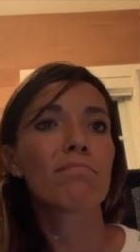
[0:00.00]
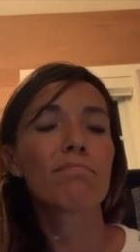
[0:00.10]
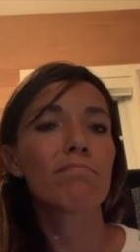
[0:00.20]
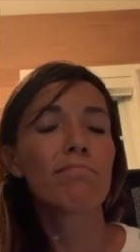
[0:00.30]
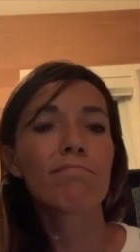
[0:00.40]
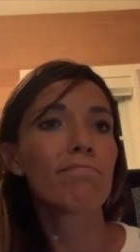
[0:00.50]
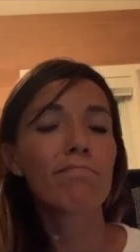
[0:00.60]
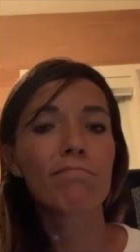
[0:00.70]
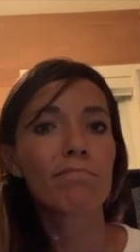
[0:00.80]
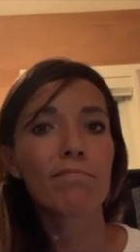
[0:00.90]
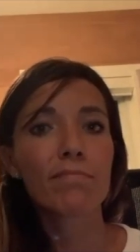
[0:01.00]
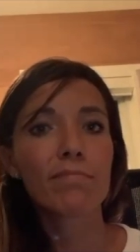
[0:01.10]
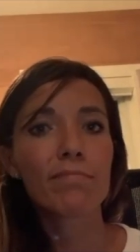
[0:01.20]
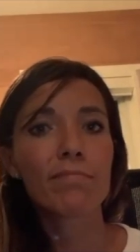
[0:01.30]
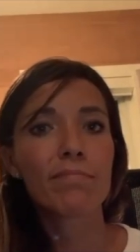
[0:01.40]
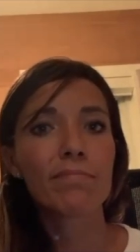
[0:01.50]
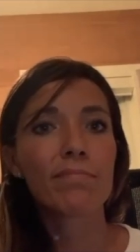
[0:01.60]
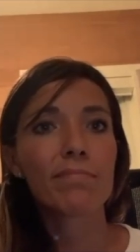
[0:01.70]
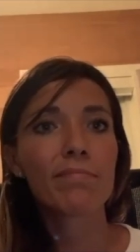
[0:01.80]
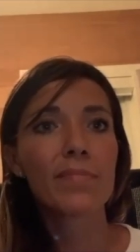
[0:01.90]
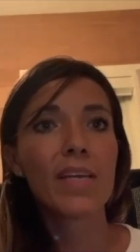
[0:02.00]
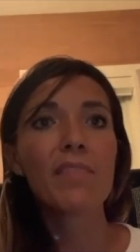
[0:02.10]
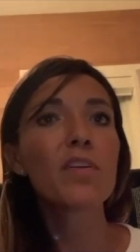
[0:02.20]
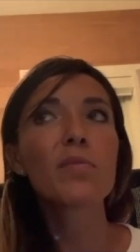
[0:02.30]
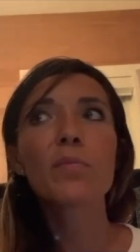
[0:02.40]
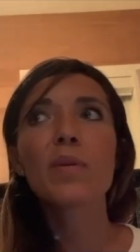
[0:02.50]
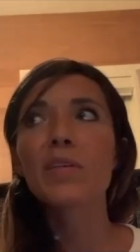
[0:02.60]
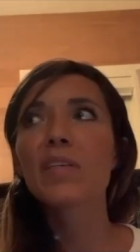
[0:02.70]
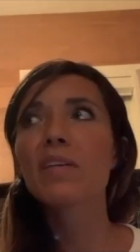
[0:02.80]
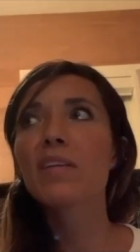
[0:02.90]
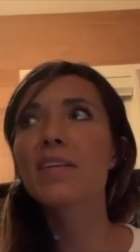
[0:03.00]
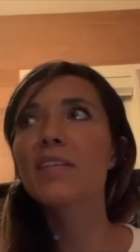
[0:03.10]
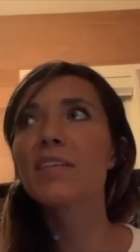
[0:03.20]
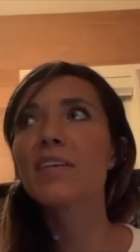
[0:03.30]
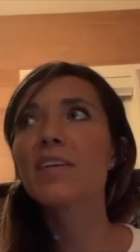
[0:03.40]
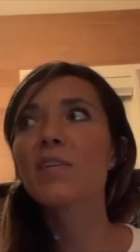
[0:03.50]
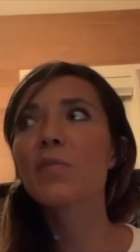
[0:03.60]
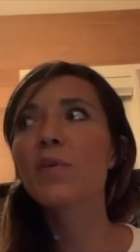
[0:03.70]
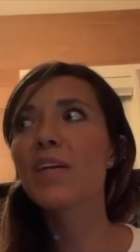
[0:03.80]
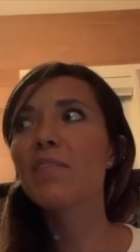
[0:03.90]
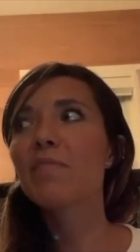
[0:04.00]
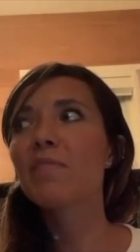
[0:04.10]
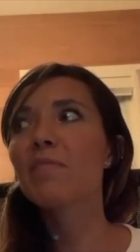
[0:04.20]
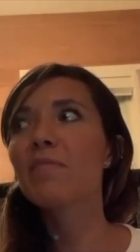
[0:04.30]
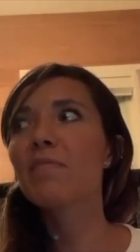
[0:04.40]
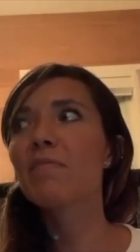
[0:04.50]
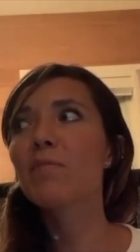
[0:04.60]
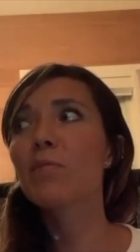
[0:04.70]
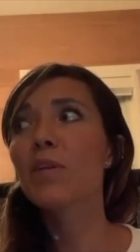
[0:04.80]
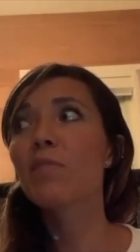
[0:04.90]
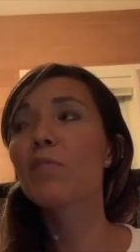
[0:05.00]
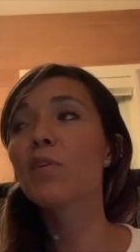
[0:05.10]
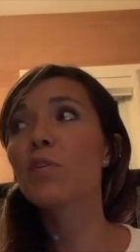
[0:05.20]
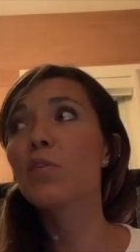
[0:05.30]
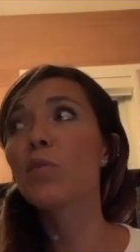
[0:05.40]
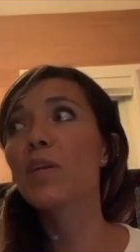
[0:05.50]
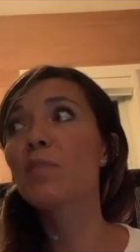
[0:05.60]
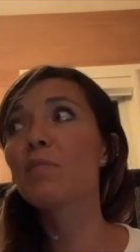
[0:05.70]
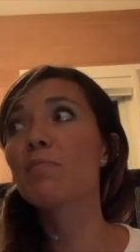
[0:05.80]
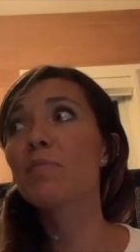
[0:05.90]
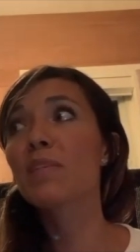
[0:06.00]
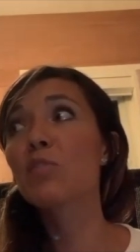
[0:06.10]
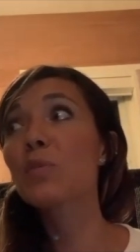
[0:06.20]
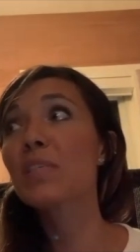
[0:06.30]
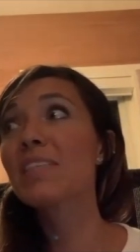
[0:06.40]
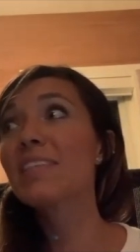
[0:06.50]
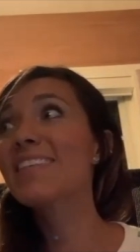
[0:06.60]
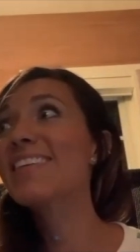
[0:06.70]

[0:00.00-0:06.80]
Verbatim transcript: Mm-mm. I'm not very clear what I what I've done or what I've been doing,